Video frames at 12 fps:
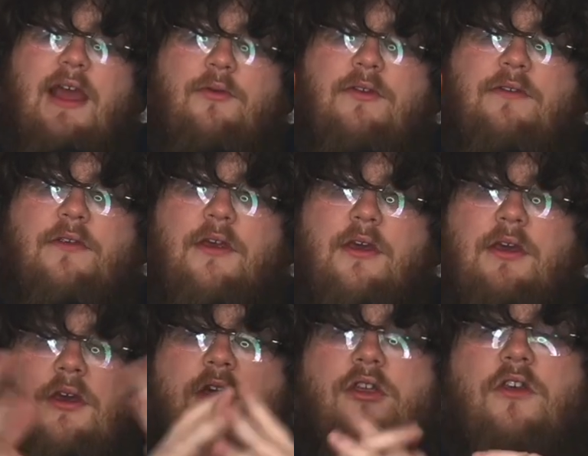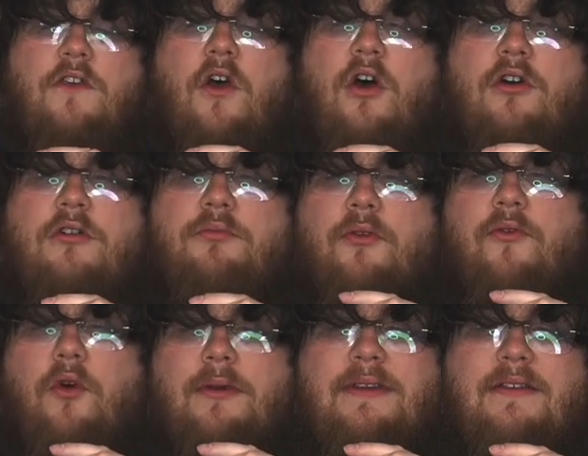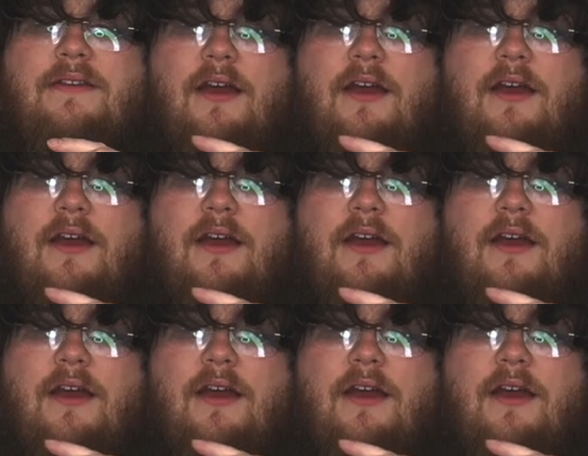That was the song performance and